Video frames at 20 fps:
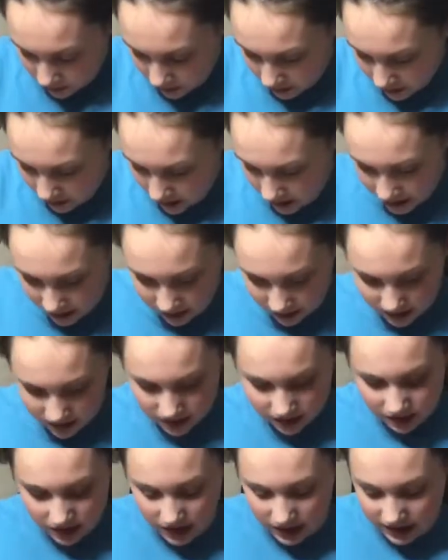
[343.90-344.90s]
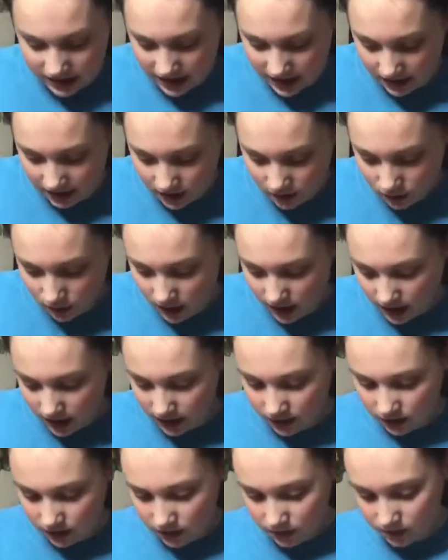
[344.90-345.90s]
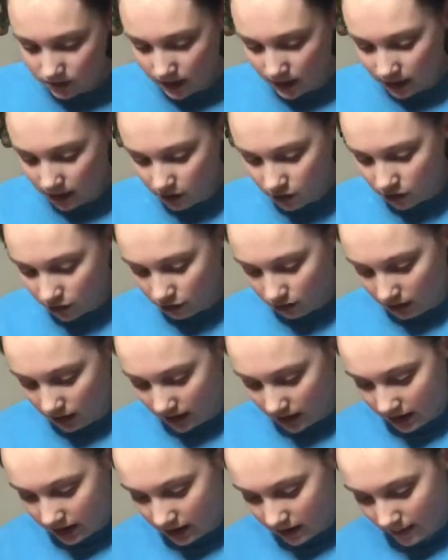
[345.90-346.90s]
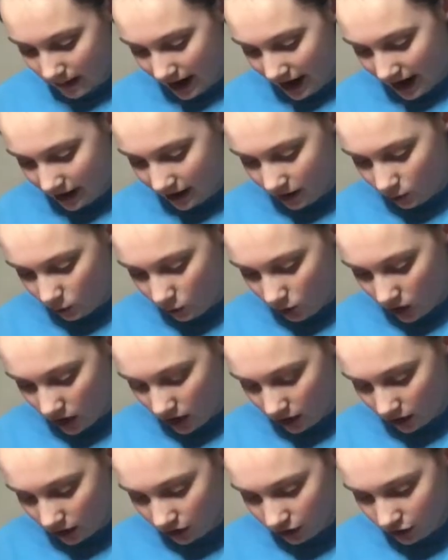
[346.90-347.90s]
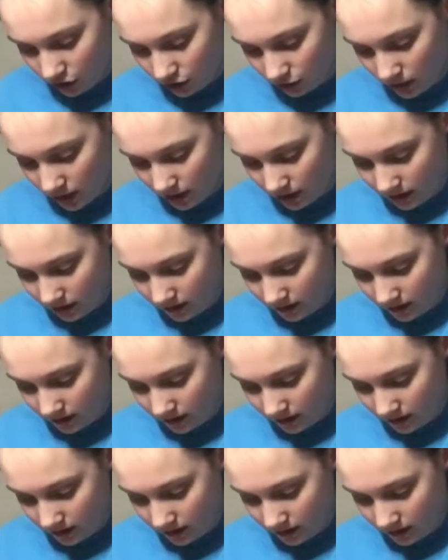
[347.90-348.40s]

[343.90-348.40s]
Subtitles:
Yeah, this is going to take a while, but you just want to keep adding water to it.